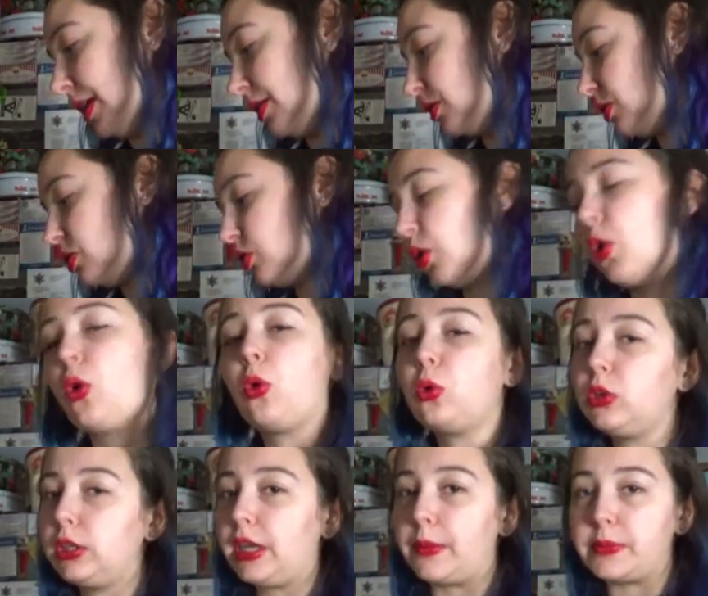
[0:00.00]
it's
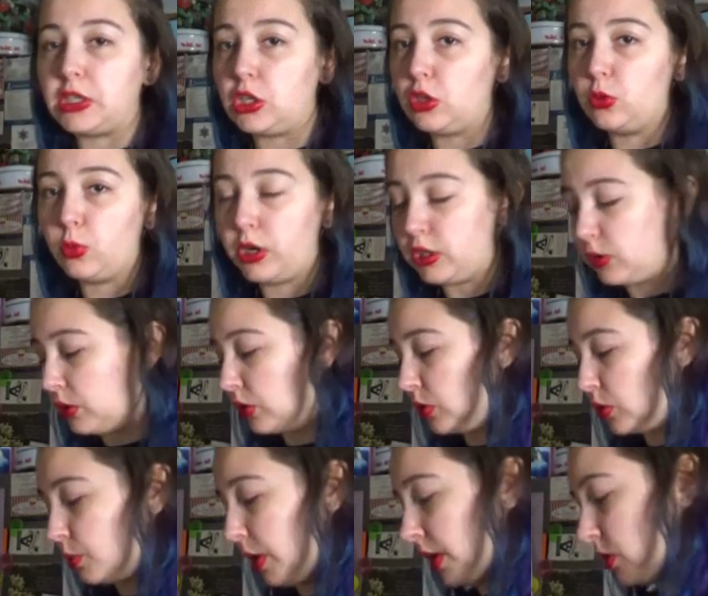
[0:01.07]
totally up to you what you do
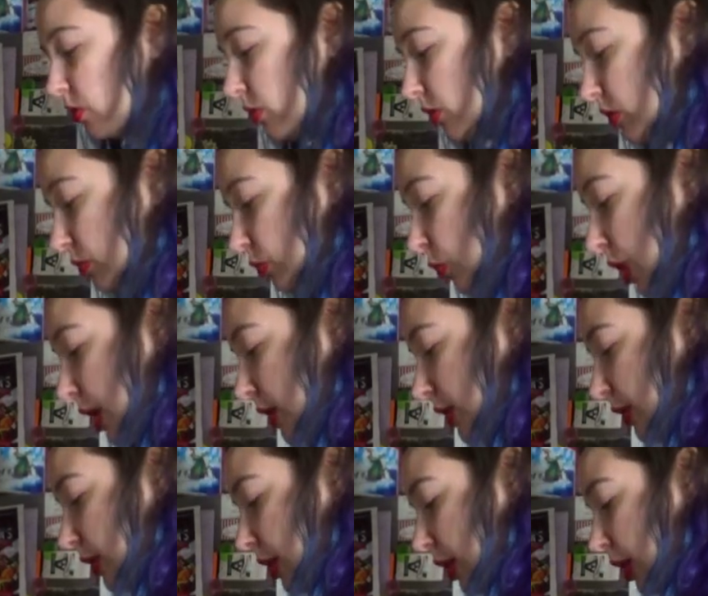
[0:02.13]

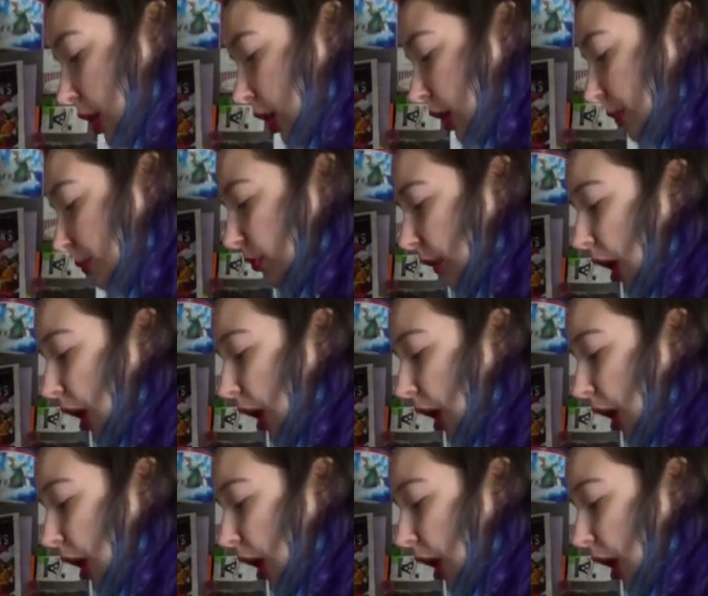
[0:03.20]
spice-wise here.